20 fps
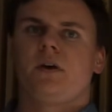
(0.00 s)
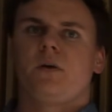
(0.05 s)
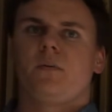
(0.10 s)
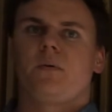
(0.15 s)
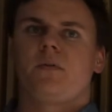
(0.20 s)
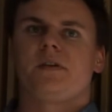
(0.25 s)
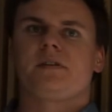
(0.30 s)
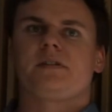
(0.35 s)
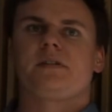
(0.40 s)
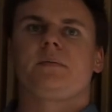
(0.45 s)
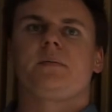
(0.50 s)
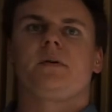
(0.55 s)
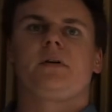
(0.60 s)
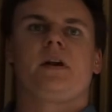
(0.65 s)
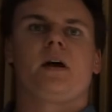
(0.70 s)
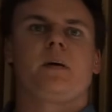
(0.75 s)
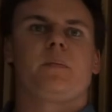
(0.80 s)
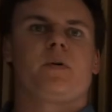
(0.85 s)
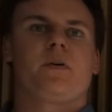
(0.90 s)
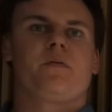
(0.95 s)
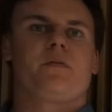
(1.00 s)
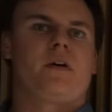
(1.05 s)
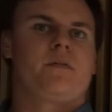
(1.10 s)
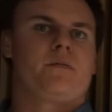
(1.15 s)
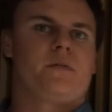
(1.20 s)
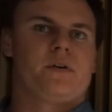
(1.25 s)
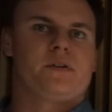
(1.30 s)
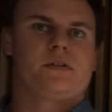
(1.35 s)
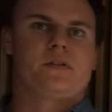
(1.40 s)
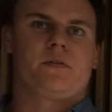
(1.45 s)
with a similar number of
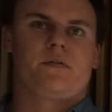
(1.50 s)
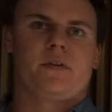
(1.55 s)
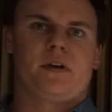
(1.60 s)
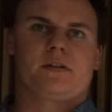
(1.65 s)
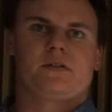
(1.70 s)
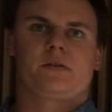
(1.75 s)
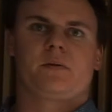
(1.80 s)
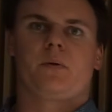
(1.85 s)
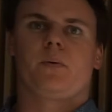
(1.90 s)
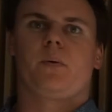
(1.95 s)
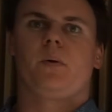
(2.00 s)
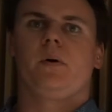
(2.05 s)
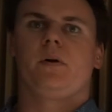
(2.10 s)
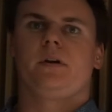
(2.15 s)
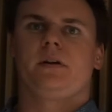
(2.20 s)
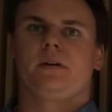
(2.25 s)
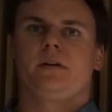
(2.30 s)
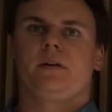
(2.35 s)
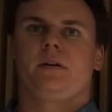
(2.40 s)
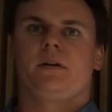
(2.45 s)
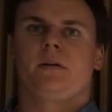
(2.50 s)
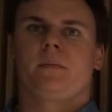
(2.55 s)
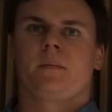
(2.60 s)
adverse events recorded.